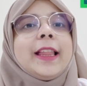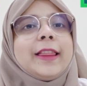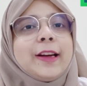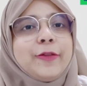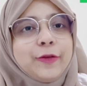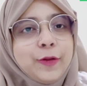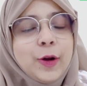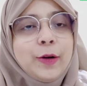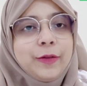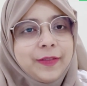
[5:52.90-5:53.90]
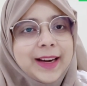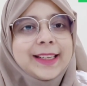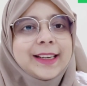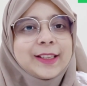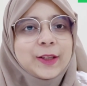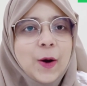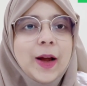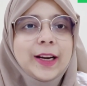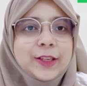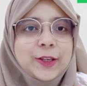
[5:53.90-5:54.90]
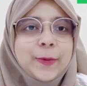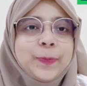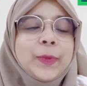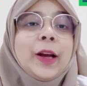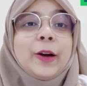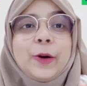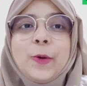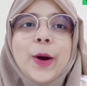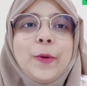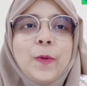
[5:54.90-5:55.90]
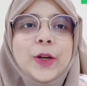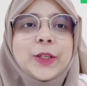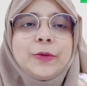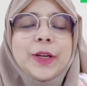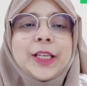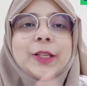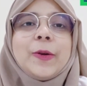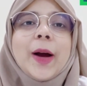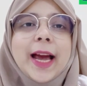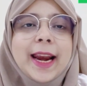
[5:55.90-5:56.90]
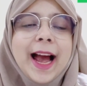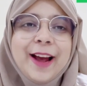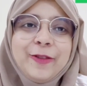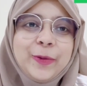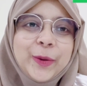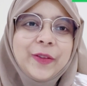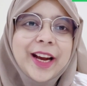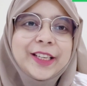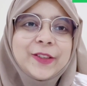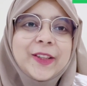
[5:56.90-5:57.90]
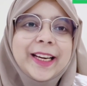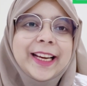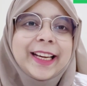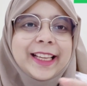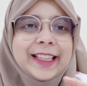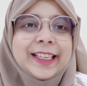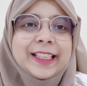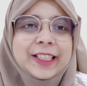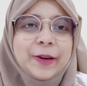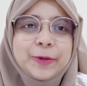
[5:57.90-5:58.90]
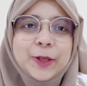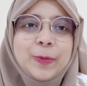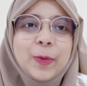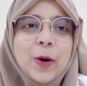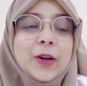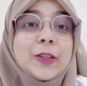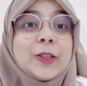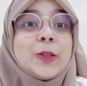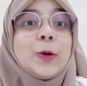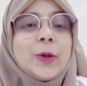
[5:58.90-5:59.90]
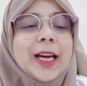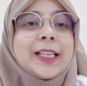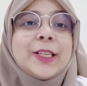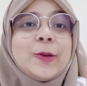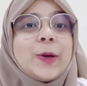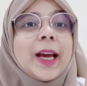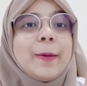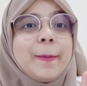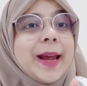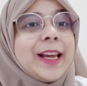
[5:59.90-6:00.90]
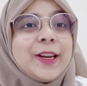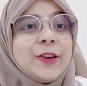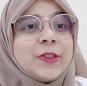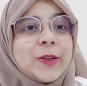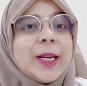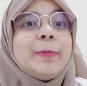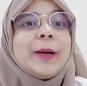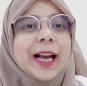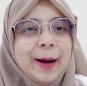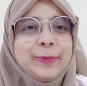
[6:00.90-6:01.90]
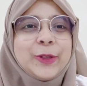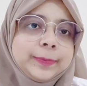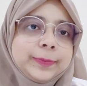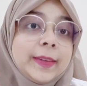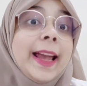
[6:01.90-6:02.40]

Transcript: the full funded scholarship go and watch the video and i will provide you the link in the description box so that you can make your dream come true